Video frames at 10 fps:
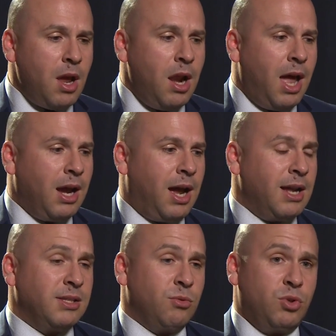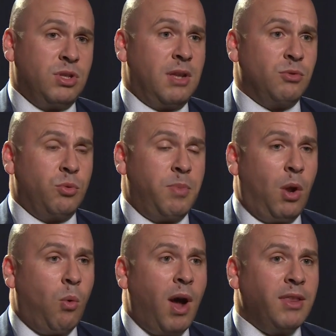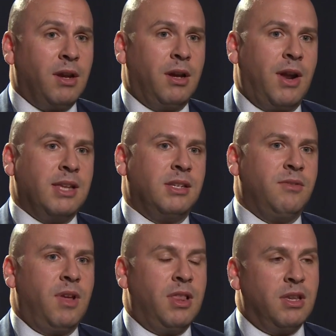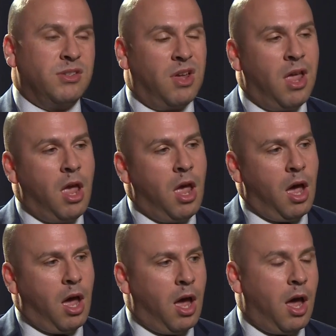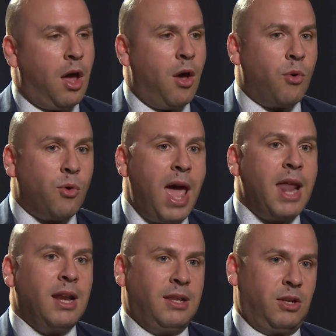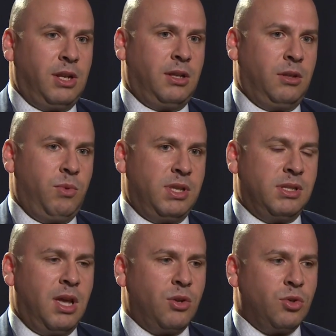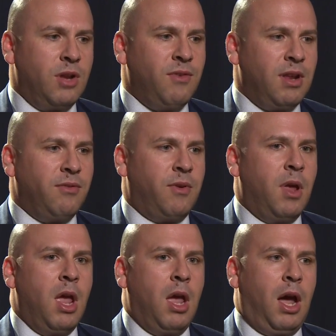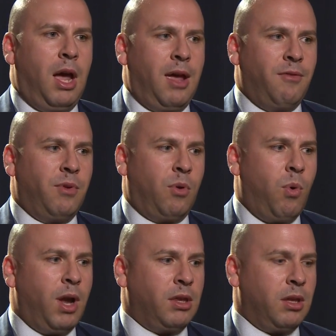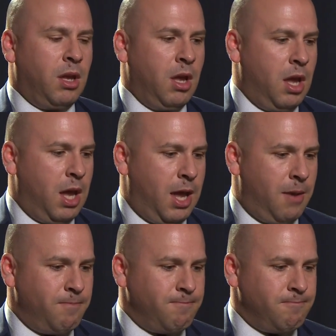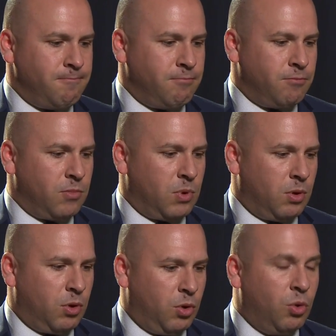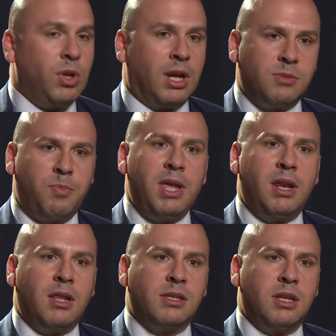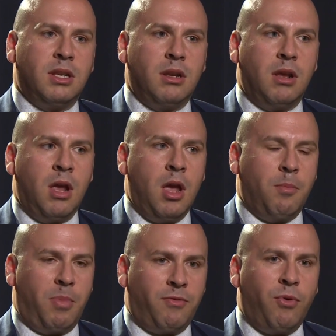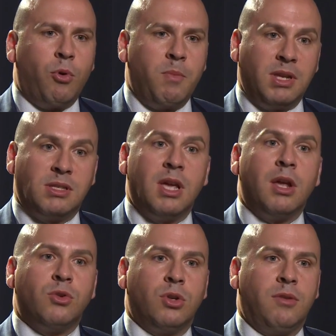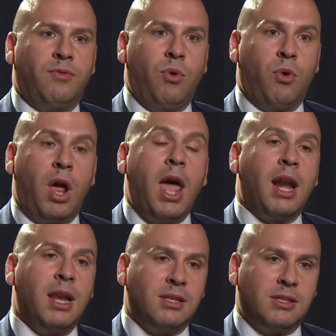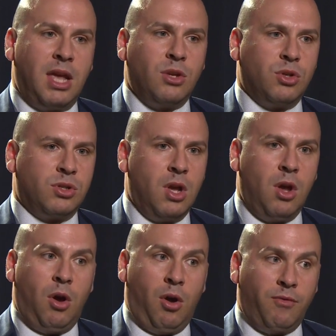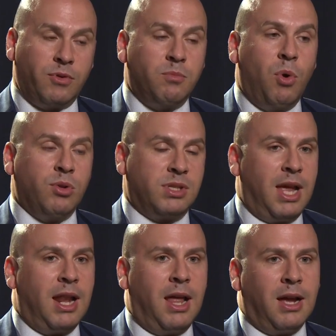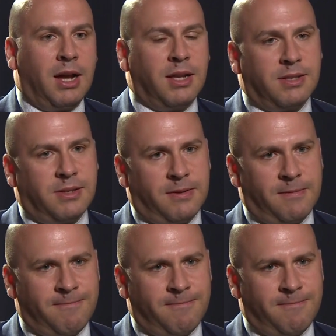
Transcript: lung cancer, which tends to be quite aggressive and is uh, rarely treated with surgery, even if I have quite a um, good experience in uh, performing surgery for early stages of small cell lung cancer.